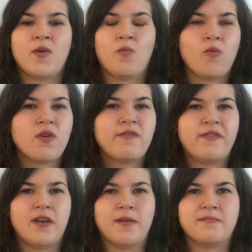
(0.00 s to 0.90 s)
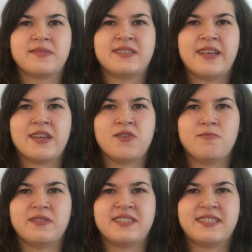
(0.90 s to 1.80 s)
war films that you
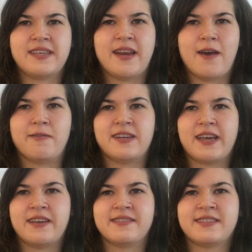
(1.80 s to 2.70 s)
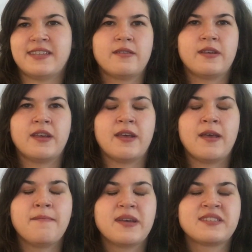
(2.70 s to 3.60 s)
would see nowadays.
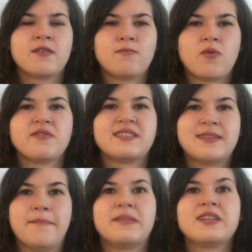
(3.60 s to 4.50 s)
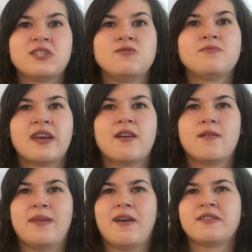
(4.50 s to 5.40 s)
It makes their roles something to
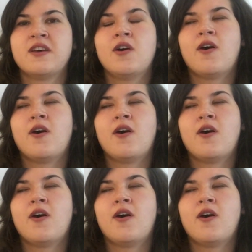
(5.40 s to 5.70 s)
care about.